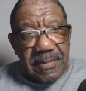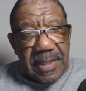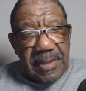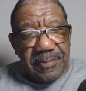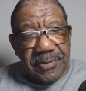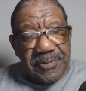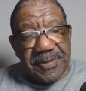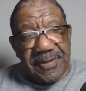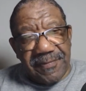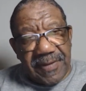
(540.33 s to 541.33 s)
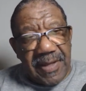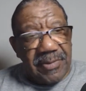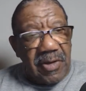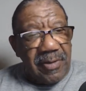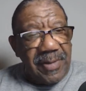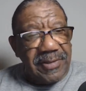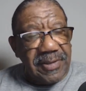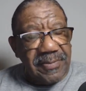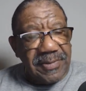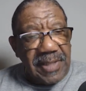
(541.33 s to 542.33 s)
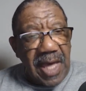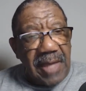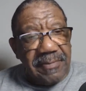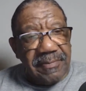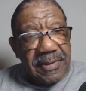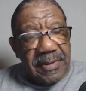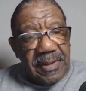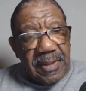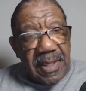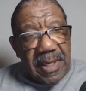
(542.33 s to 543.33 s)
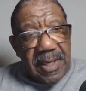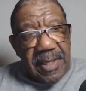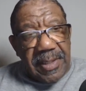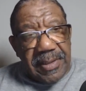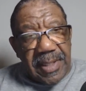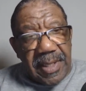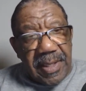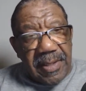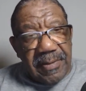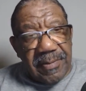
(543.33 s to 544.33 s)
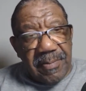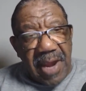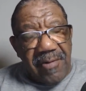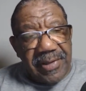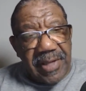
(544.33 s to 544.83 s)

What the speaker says: And specifically, I'm talking about Tim Scott and Byron